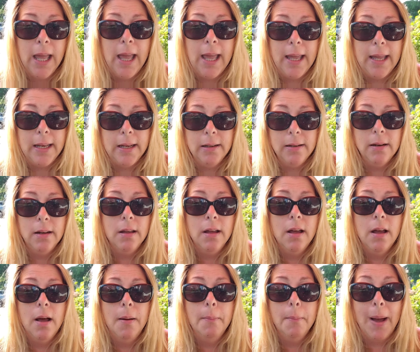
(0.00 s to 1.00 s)
in
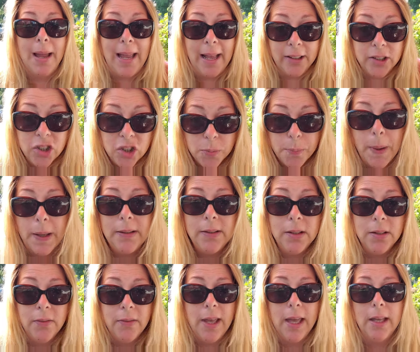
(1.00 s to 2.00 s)
my
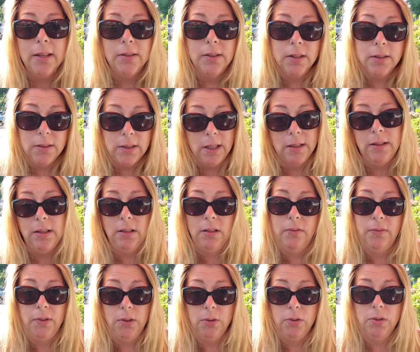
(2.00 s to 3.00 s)
expensive ass Scentsy
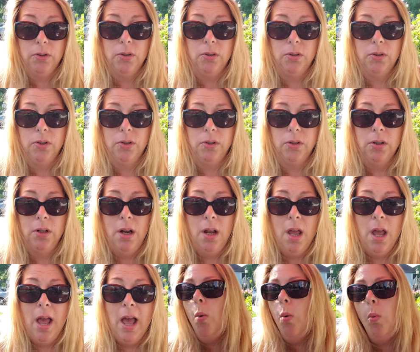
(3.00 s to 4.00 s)
diffusers.
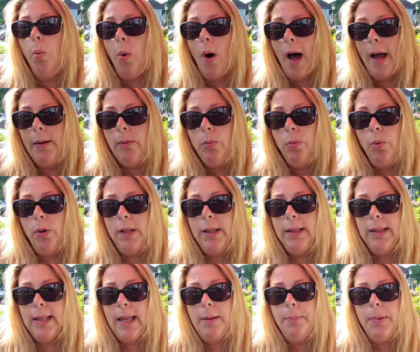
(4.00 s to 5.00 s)
Why
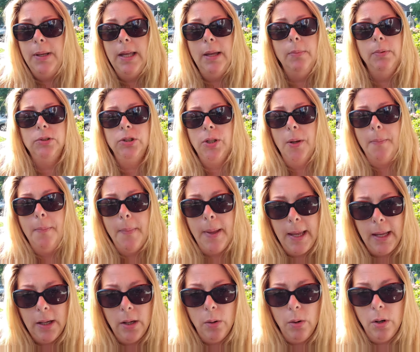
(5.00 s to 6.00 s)
wouldn't they be able to
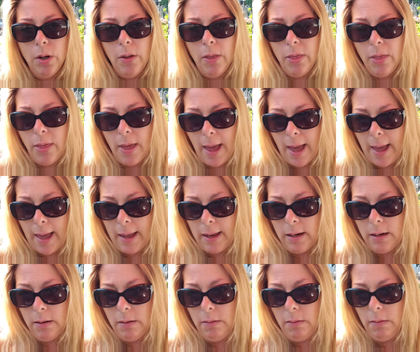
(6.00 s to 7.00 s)
make that
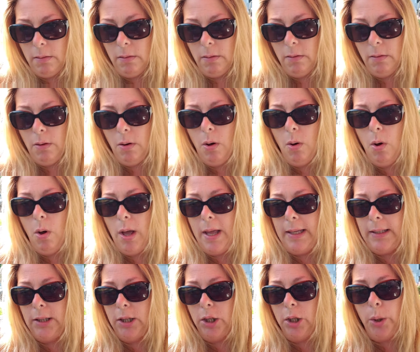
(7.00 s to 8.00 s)

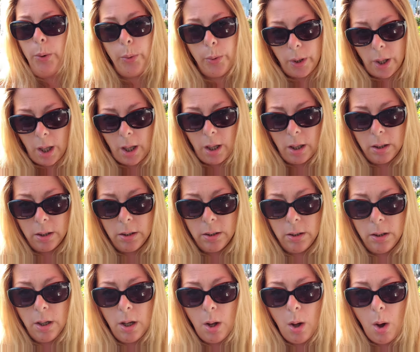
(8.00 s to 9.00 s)
in Luna
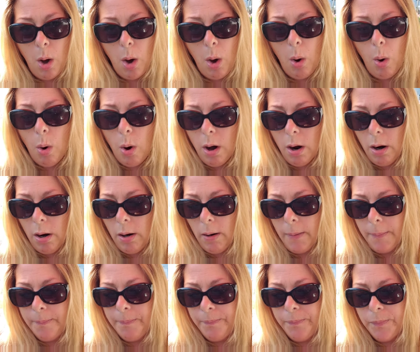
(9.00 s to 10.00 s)

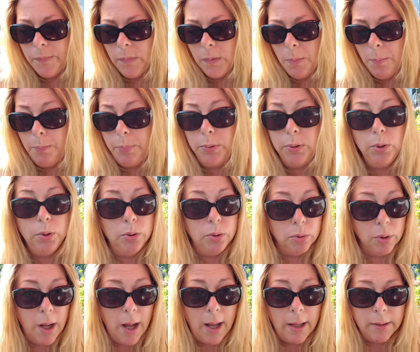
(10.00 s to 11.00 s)
or Blue
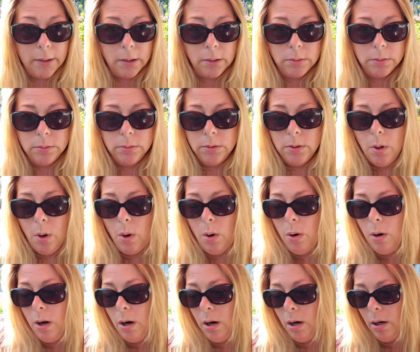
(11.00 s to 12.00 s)
Grotto
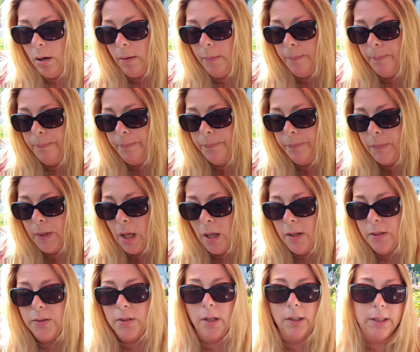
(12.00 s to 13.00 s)
or
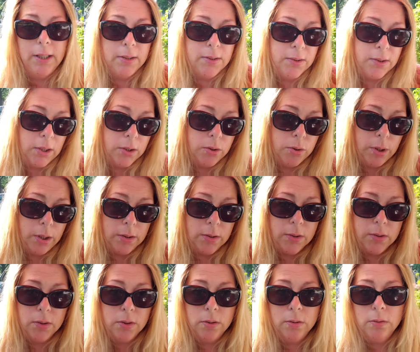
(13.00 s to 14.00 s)
Sunkist
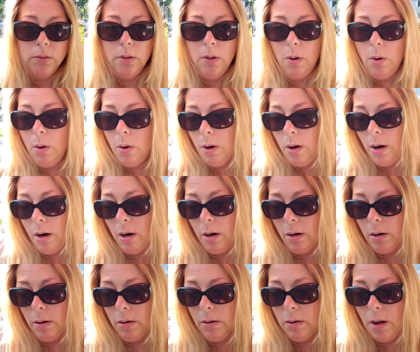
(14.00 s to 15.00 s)
Citrus
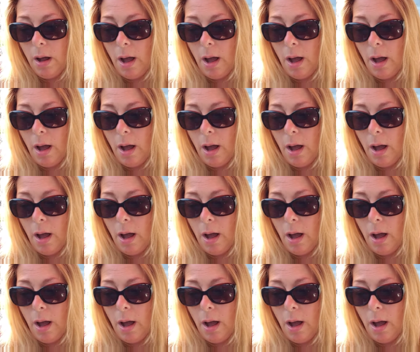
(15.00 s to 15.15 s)
or